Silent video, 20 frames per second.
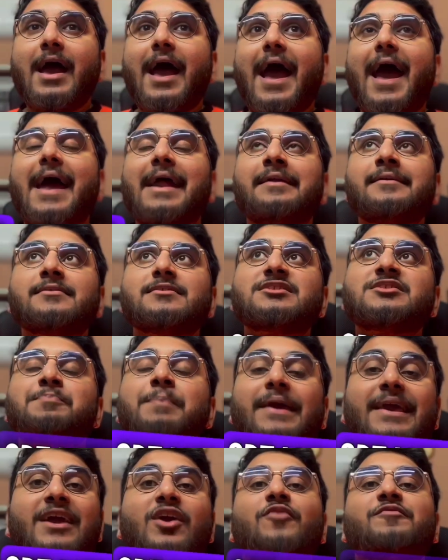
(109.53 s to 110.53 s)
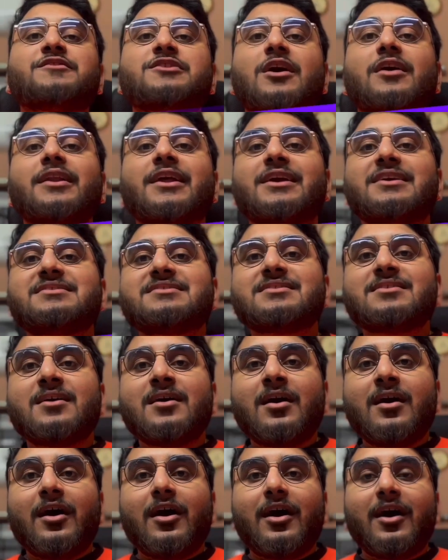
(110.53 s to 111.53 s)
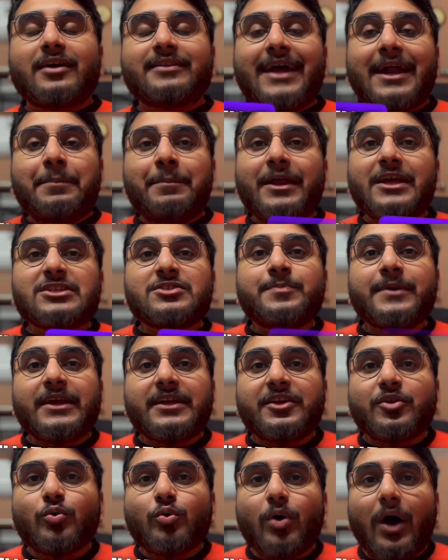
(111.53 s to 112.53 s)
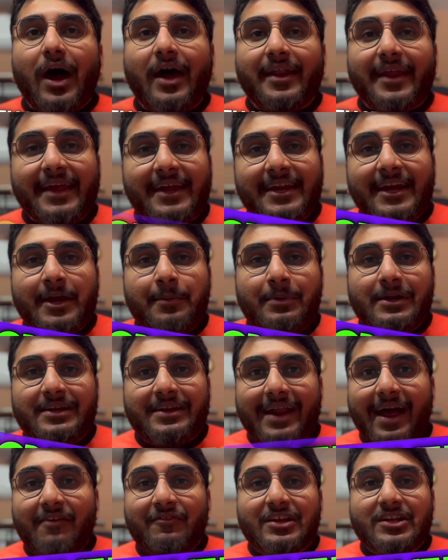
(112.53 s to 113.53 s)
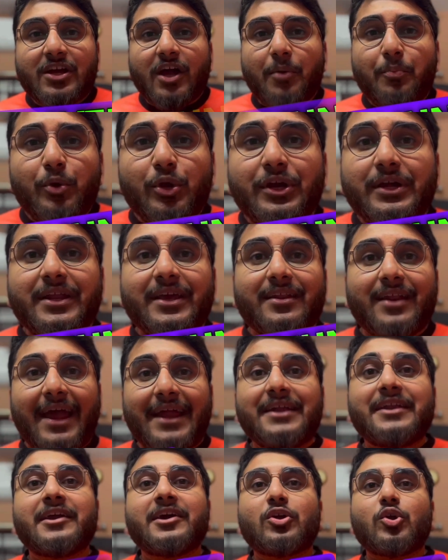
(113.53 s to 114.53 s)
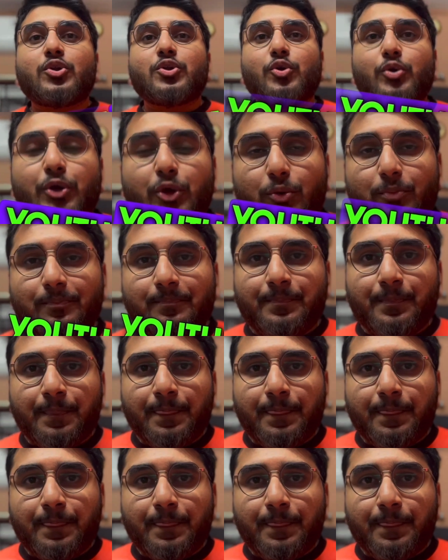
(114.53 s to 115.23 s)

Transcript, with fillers: And speaking of journeys, uh, that brings me to our incredible travel community right here on YouTube.